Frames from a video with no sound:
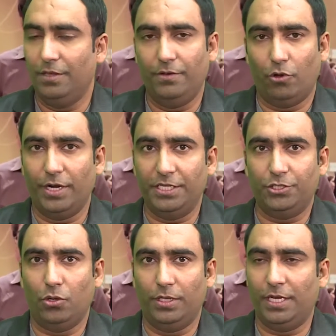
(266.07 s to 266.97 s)
They've already
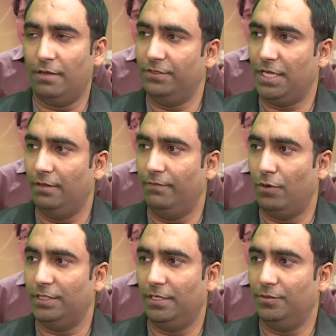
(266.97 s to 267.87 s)
sold enough cell
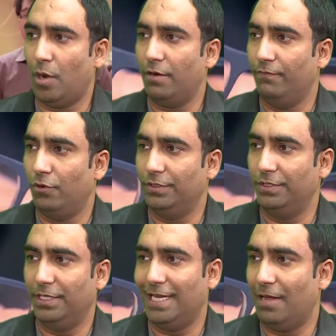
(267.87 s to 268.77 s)
phones and
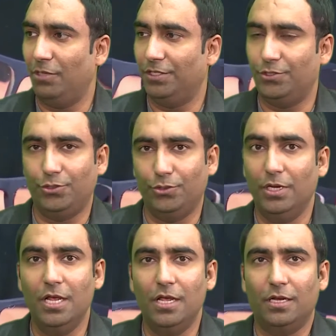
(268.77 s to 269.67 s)
smartphones and tablets to
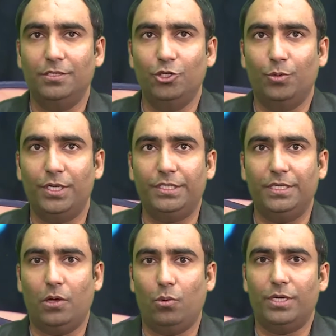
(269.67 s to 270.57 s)
consumers.
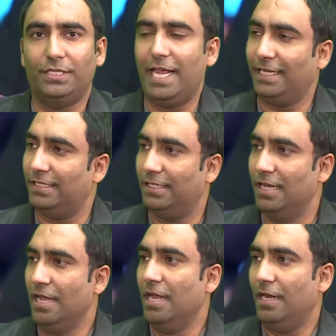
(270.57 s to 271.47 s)
Now what is next?
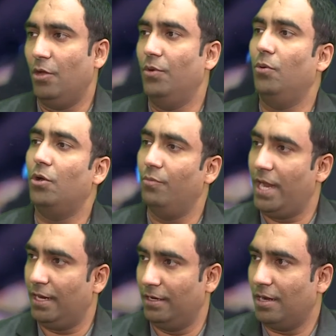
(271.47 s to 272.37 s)
Now we want to
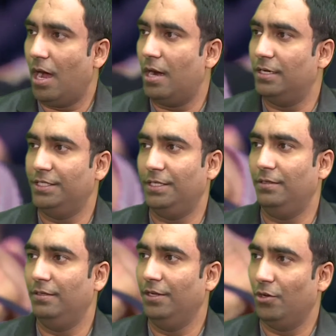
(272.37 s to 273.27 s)
make cars
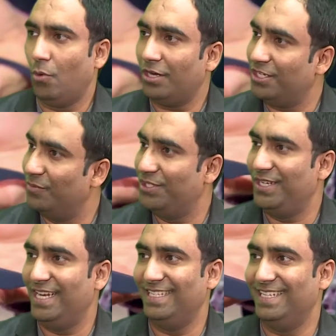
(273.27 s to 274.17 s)
and washing
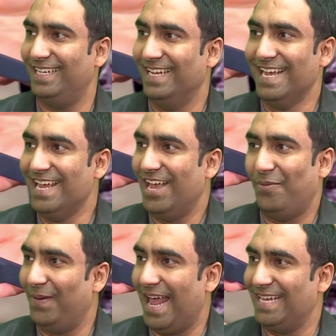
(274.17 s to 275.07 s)
machines and
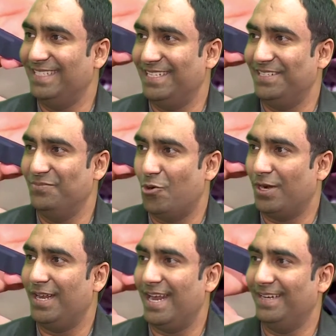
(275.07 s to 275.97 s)
appliances more
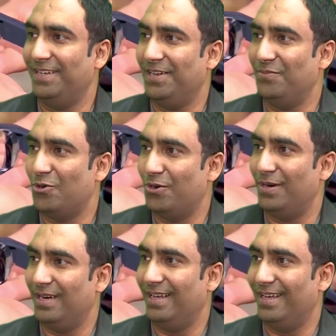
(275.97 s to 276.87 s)
connected and
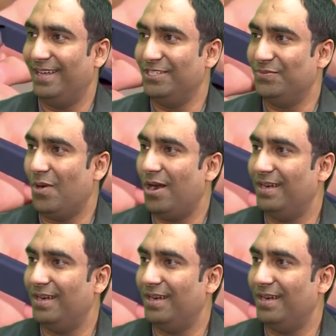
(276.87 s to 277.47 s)
more smart.